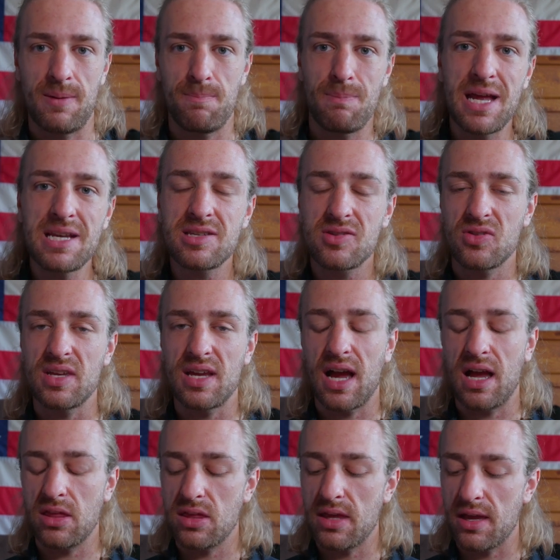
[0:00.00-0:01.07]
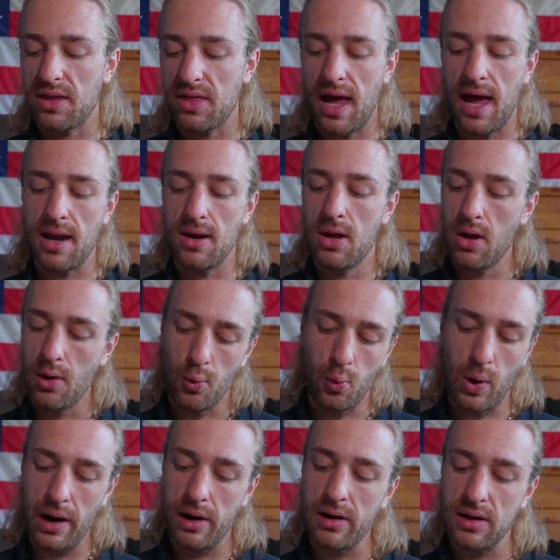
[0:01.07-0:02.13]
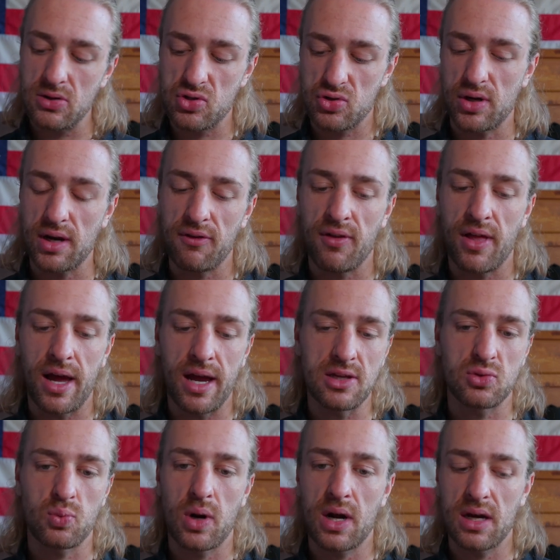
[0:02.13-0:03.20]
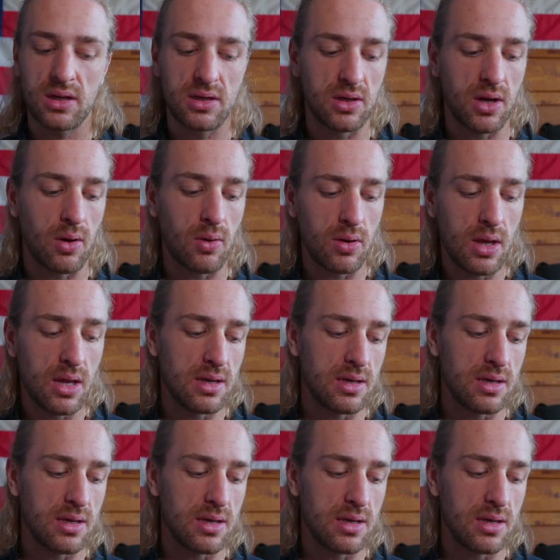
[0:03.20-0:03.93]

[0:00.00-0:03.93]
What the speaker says: Mentally, I think that wearing streak flies, wearing, you know,